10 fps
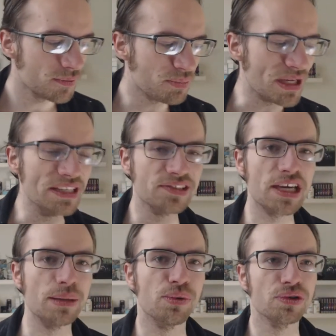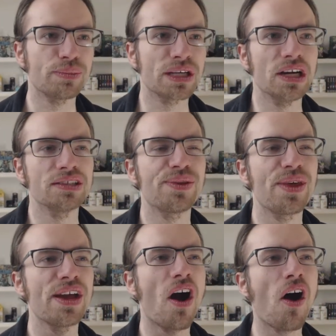peacekeepers because
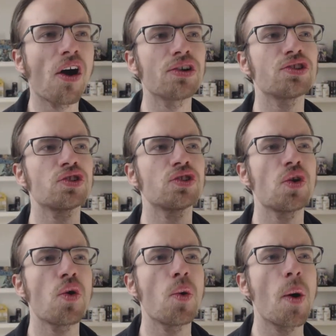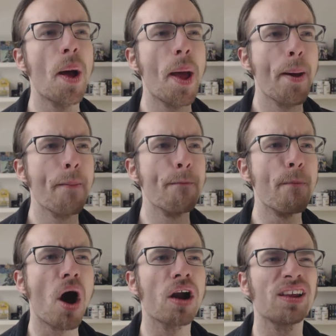they are so
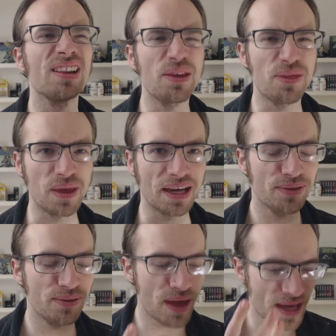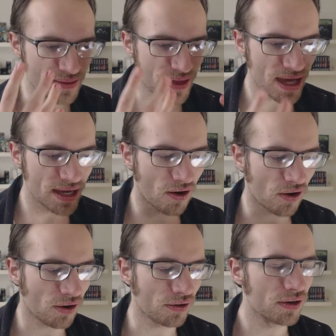monolithic. They they
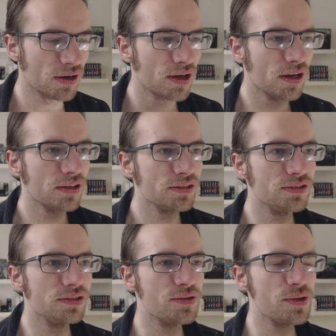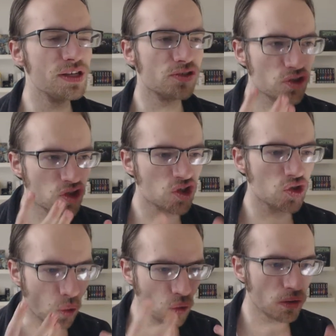are just these
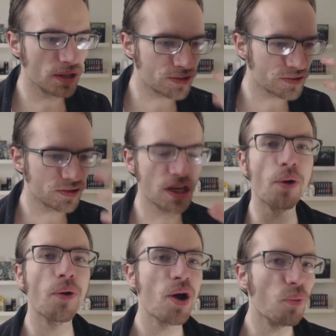soulless, you know,